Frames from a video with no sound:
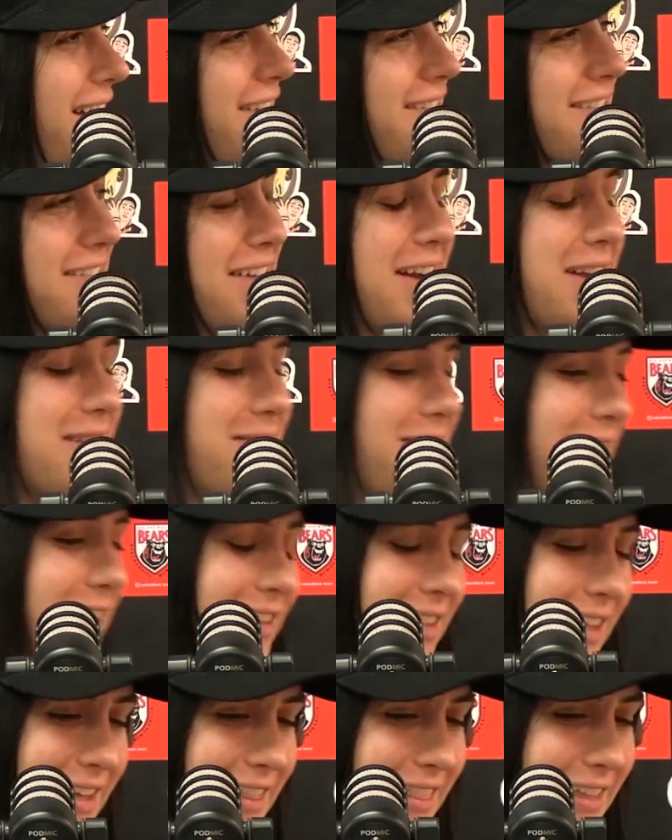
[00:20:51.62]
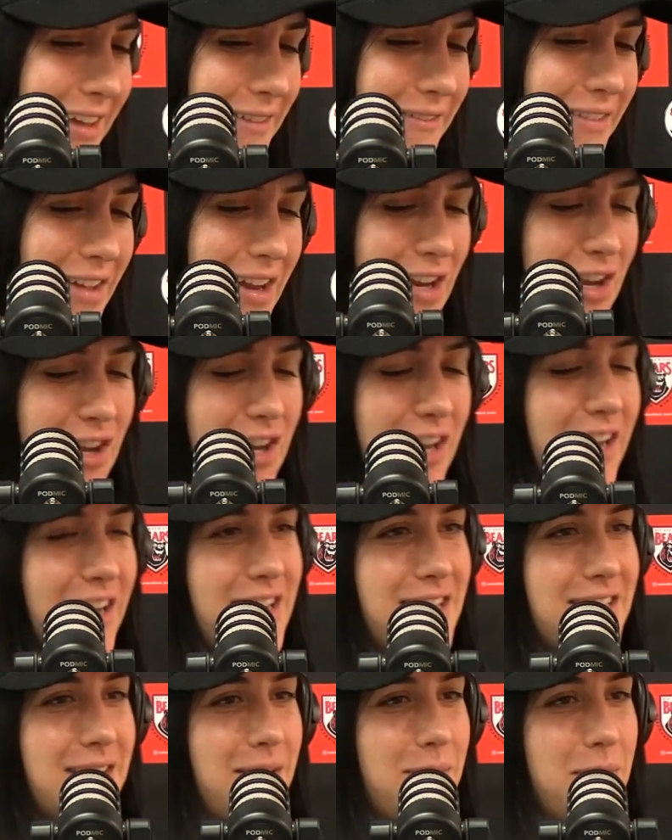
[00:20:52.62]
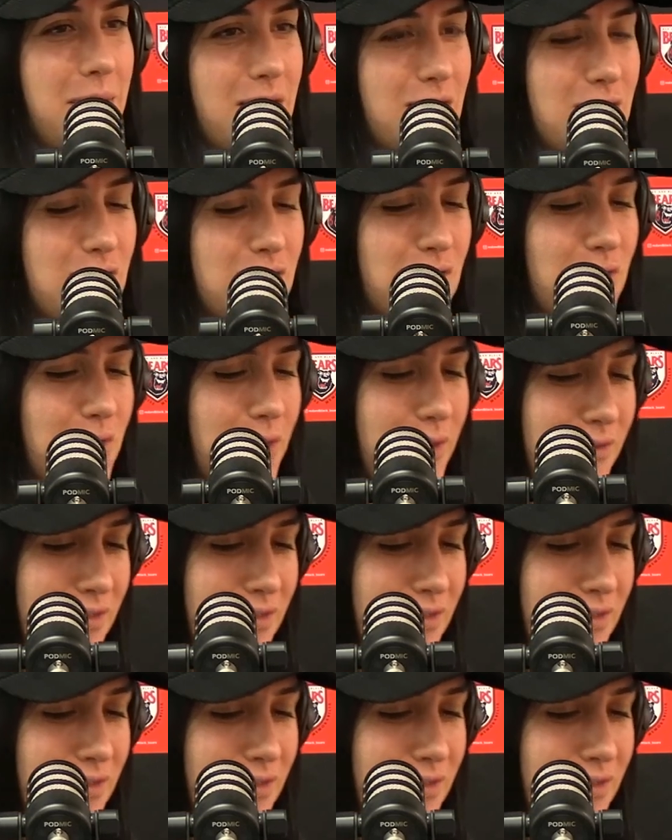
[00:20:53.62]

read them out like that, man. You needed to send me a script for